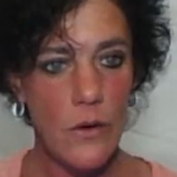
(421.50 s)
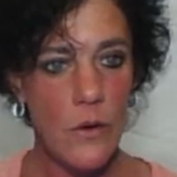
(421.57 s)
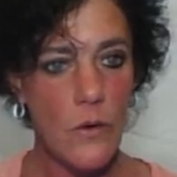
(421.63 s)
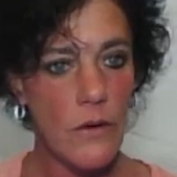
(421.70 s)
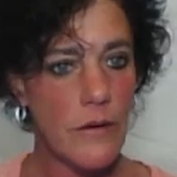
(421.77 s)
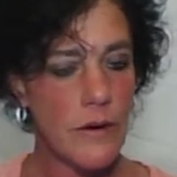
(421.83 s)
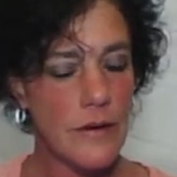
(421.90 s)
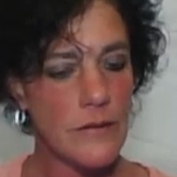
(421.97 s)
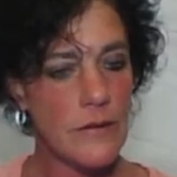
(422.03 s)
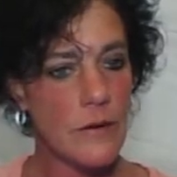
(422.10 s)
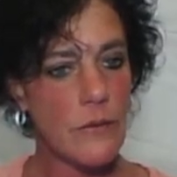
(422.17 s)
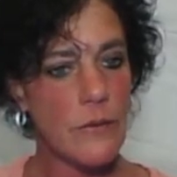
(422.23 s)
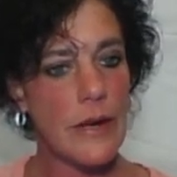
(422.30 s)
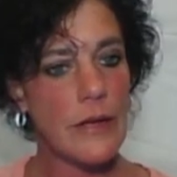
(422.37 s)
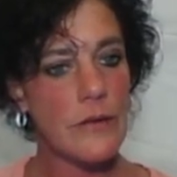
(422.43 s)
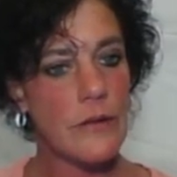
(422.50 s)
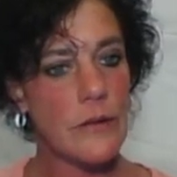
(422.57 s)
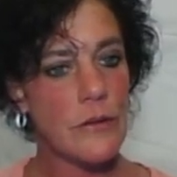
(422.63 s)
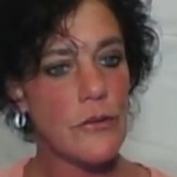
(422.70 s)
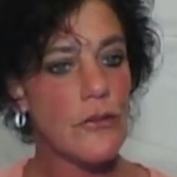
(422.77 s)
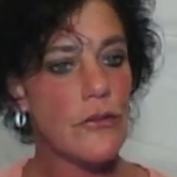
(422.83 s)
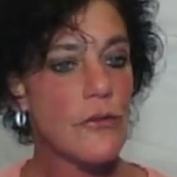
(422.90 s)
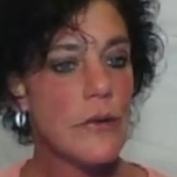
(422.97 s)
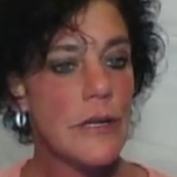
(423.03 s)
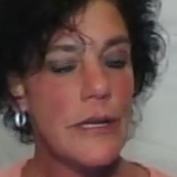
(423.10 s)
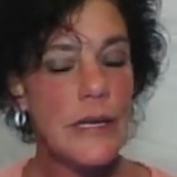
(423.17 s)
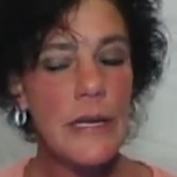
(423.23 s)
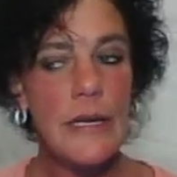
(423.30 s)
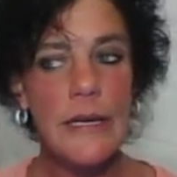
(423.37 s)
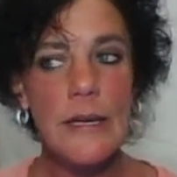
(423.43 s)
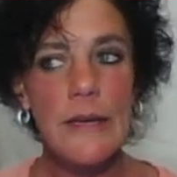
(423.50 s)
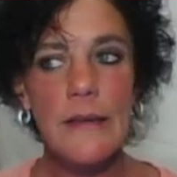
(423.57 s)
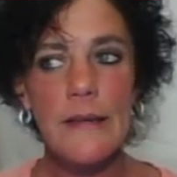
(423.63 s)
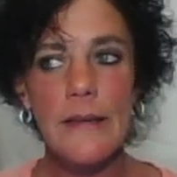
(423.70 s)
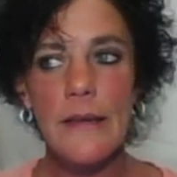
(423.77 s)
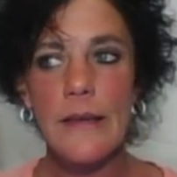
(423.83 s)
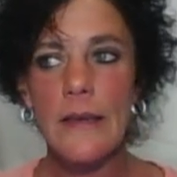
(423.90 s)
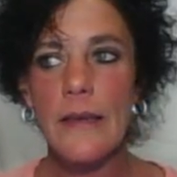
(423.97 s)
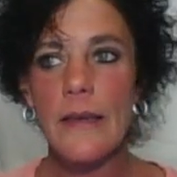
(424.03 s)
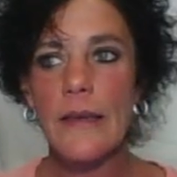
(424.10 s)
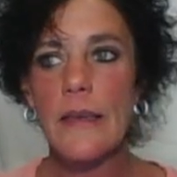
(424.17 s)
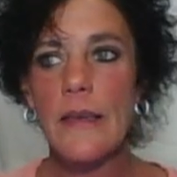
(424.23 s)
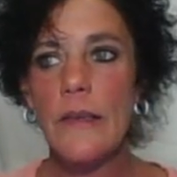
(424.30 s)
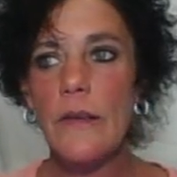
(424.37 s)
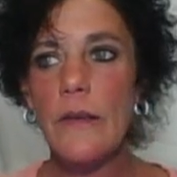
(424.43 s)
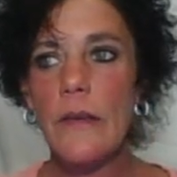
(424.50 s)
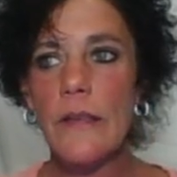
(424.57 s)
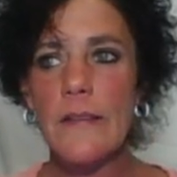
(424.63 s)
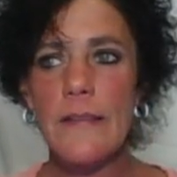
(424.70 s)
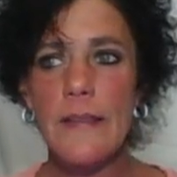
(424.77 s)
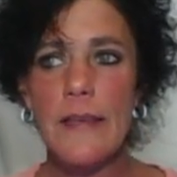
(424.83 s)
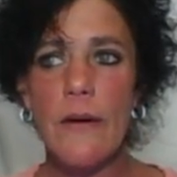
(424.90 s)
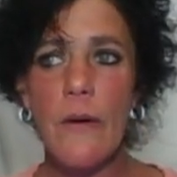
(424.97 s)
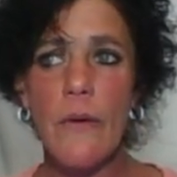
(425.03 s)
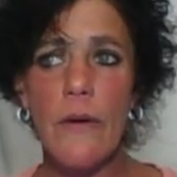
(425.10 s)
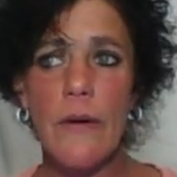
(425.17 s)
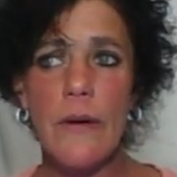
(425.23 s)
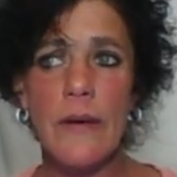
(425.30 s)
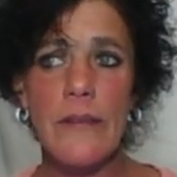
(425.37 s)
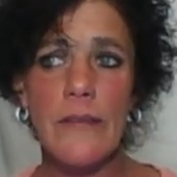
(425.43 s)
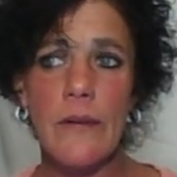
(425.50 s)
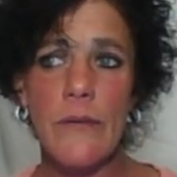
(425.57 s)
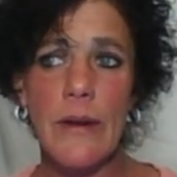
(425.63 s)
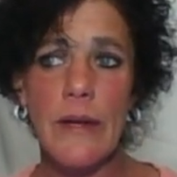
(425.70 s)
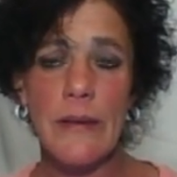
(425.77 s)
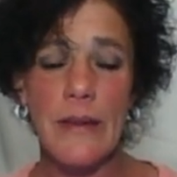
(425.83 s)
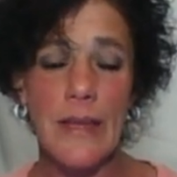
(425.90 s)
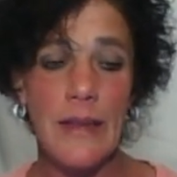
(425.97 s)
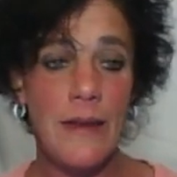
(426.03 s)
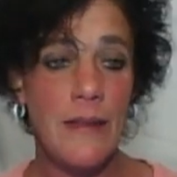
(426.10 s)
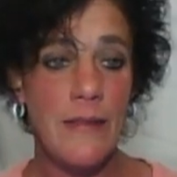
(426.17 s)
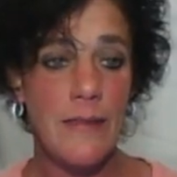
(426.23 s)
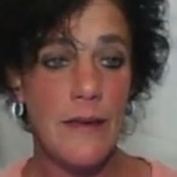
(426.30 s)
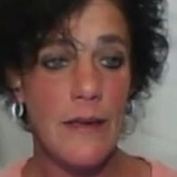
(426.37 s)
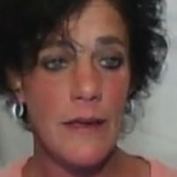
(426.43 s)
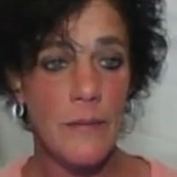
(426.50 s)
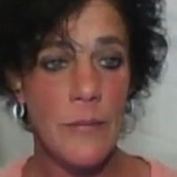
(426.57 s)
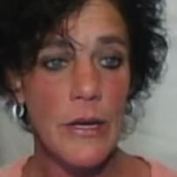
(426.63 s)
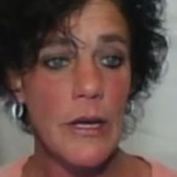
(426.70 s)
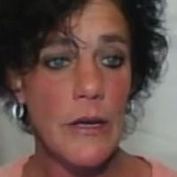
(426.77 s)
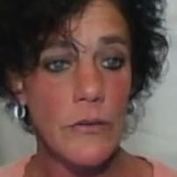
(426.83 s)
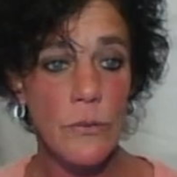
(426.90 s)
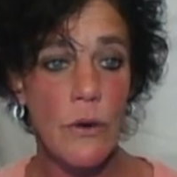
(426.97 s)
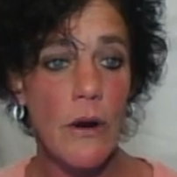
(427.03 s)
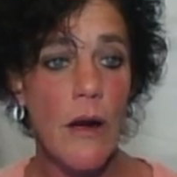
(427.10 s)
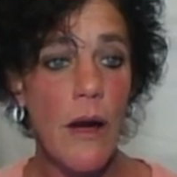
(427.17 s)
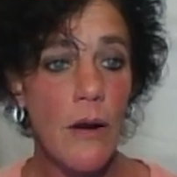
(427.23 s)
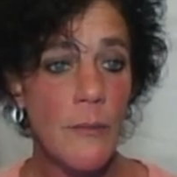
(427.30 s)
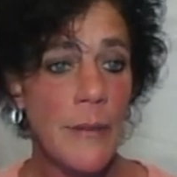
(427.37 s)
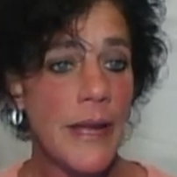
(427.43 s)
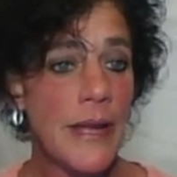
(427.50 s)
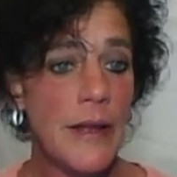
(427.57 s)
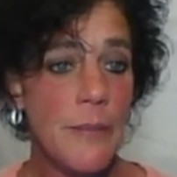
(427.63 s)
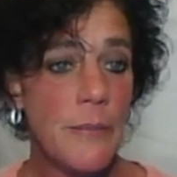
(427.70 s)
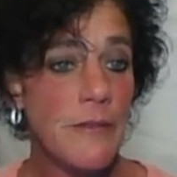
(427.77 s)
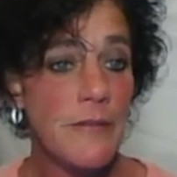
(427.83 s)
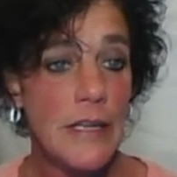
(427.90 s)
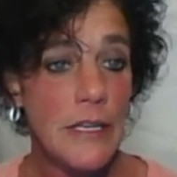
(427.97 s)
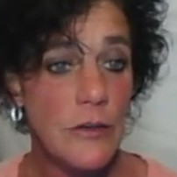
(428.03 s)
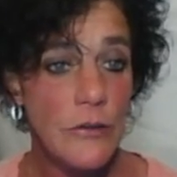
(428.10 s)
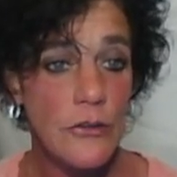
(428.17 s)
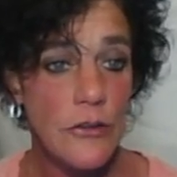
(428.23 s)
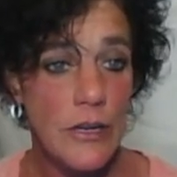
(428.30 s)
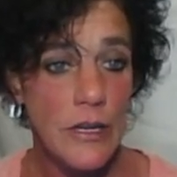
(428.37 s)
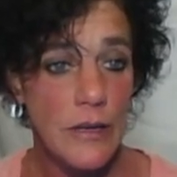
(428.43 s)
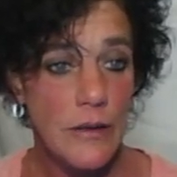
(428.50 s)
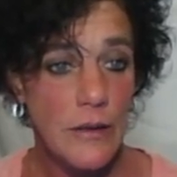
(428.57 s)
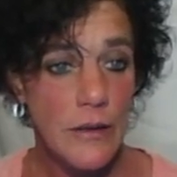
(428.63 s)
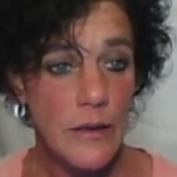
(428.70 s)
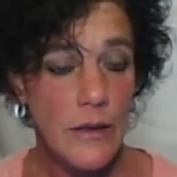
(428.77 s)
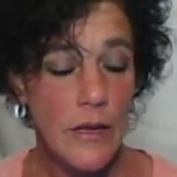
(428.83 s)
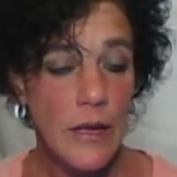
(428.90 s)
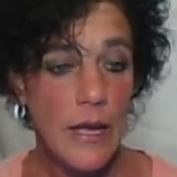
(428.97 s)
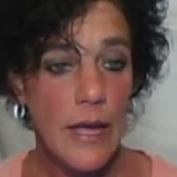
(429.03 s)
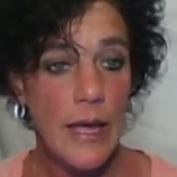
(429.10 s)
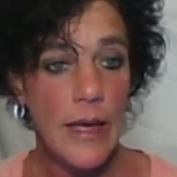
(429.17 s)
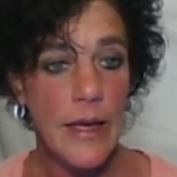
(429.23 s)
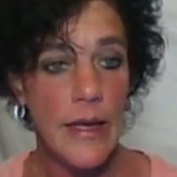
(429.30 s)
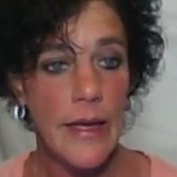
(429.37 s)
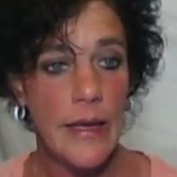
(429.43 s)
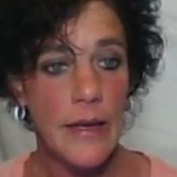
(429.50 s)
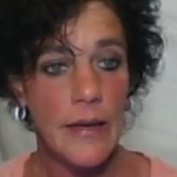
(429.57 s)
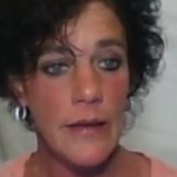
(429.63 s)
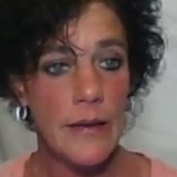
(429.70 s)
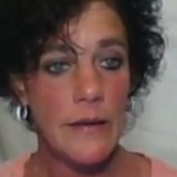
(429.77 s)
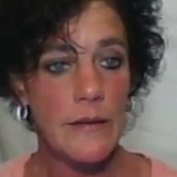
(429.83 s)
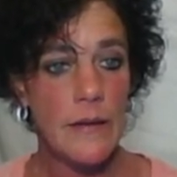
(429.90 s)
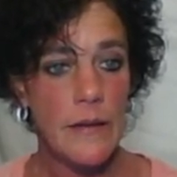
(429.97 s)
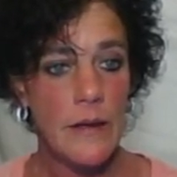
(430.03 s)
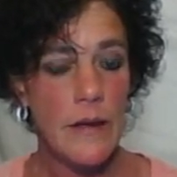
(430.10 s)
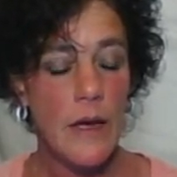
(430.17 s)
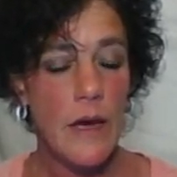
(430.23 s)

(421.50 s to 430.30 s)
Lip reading: auras around the trees. You can see auras around anything, because we're all made up of energy. And